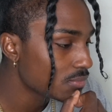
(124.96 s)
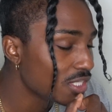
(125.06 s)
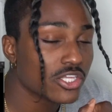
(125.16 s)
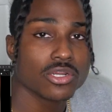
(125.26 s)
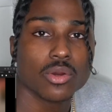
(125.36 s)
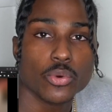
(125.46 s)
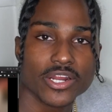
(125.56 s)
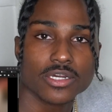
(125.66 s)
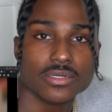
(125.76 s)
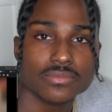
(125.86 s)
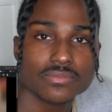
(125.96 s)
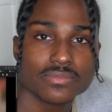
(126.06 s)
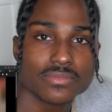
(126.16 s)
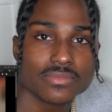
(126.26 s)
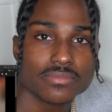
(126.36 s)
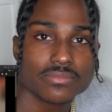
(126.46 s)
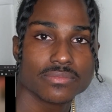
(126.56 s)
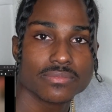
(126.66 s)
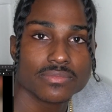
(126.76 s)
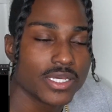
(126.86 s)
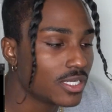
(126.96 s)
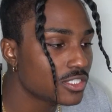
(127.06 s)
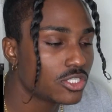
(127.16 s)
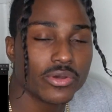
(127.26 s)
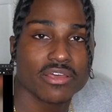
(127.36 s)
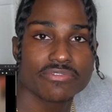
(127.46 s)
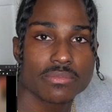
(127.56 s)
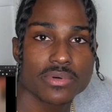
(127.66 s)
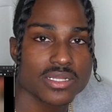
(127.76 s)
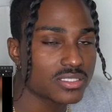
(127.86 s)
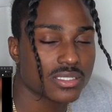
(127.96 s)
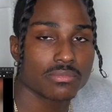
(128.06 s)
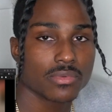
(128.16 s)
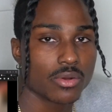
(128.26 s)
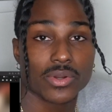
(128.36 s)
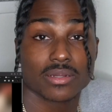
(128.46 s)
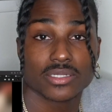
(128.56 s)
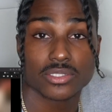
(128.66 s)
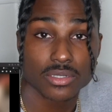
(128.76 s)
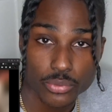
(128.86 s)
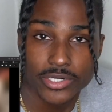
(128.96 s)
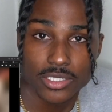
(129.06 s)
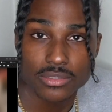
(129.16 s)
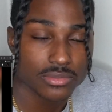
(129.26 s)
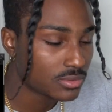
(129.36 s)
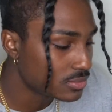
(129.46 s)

like you're a weirdo. Like there's no if and buts around it. You're a weirdo.